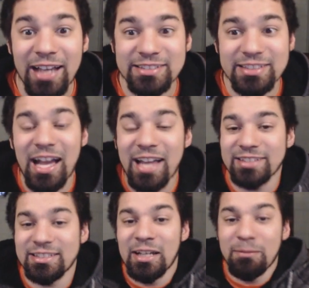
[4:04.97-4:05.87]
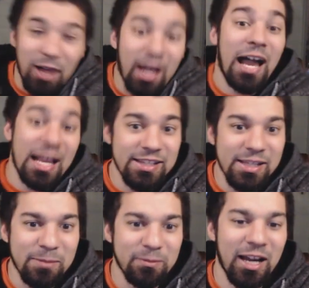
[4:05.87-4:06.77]
He's the guy that's behind
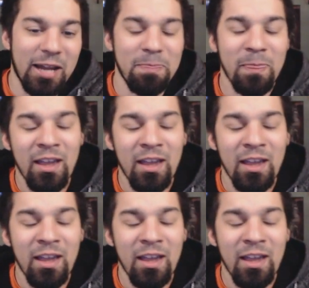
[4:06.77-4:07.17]
them, right?